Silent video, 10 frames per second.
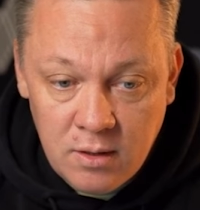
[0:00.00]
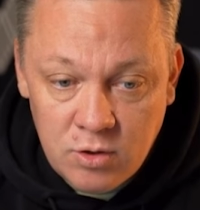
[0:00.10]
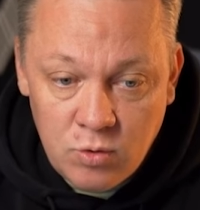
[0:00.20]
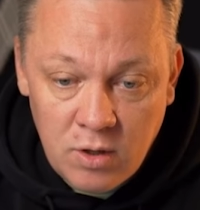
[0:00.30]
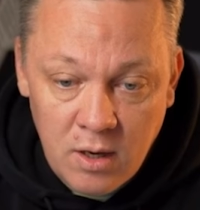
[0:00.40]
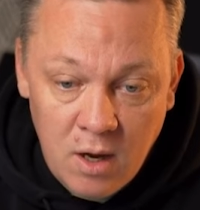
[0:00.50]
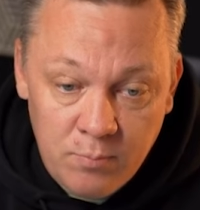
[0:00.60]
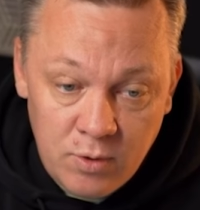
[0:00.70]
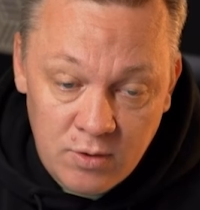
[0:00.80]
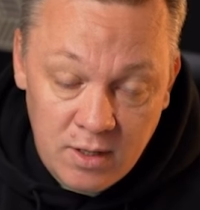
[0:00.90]
You can
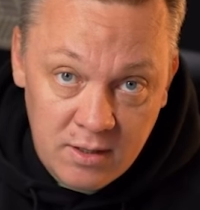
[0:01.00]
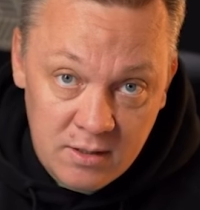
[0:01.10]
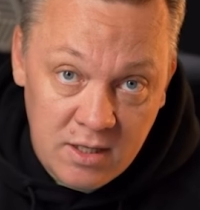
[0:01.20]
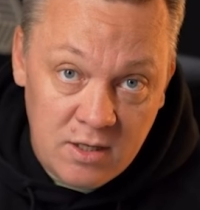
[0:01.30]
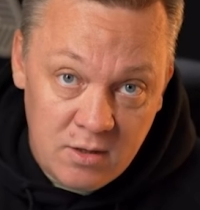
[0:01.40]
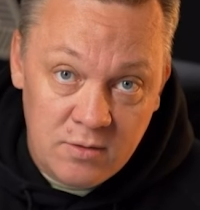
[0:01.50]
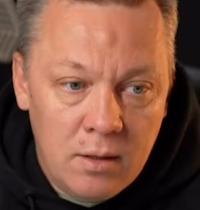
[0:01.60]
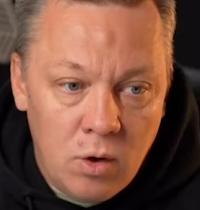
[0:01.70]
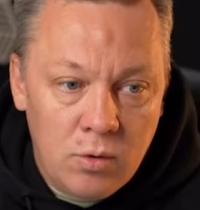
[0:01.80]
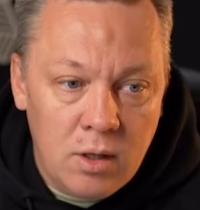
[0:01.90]
upload it here.
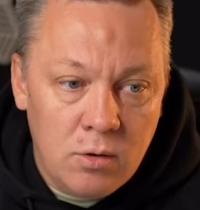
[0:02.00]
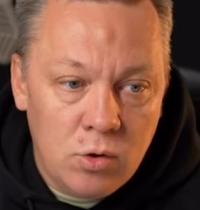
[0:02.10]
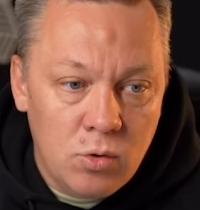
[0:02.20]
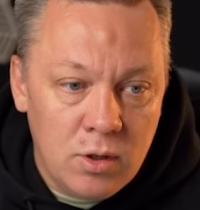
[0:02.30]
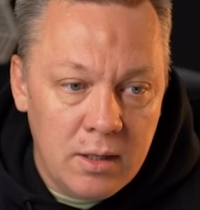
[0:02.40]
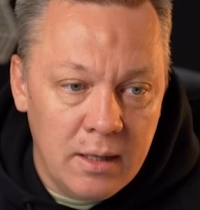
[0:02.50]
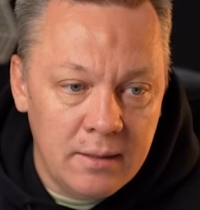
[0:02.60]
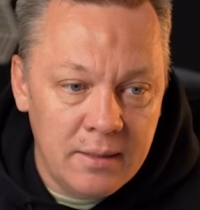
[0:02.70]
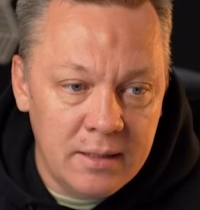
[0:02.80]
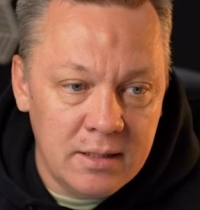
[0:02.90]
Go here accordingly.
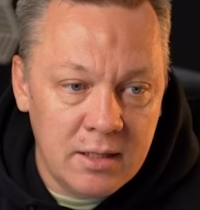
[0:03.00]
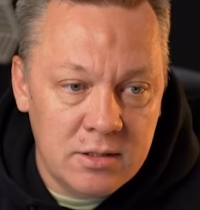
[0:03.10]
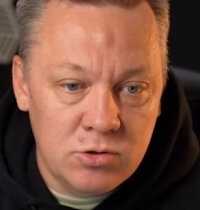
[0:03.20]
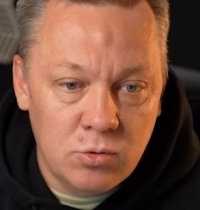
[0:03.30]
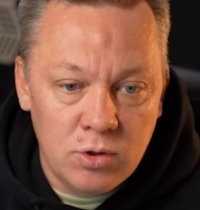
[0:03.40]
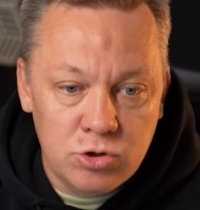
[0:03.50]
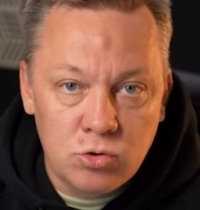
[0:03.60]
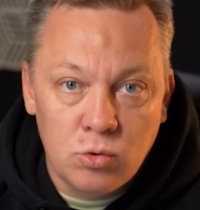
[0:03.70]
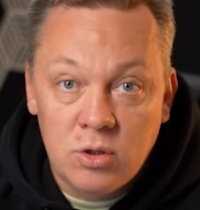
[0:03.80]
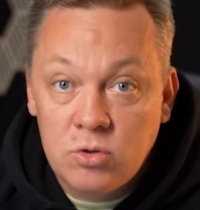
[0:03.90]
It takes us to our
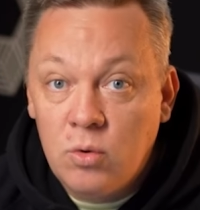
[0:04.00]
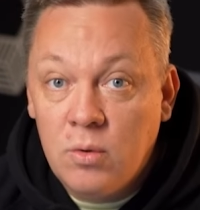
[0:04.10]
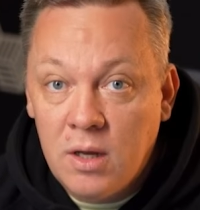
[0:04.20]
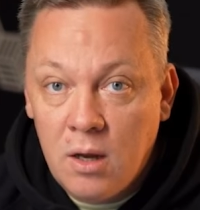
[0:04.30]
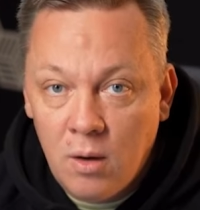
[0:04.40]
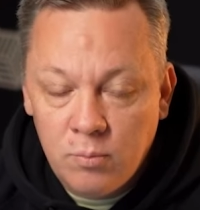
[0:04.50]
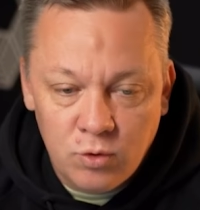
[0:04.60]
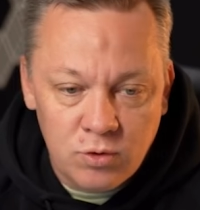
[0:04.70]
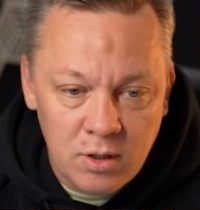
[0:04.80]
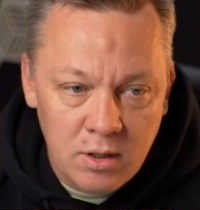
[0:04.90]
storage where we can
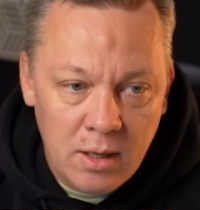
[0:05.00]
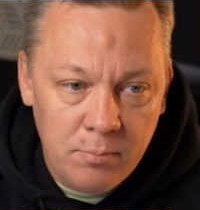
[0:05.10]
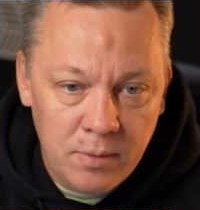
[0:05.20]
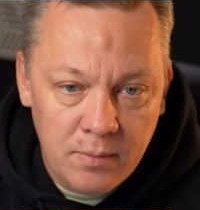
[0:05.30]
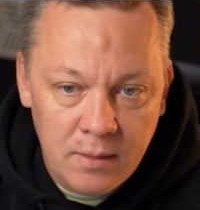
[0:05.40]
upload a clip.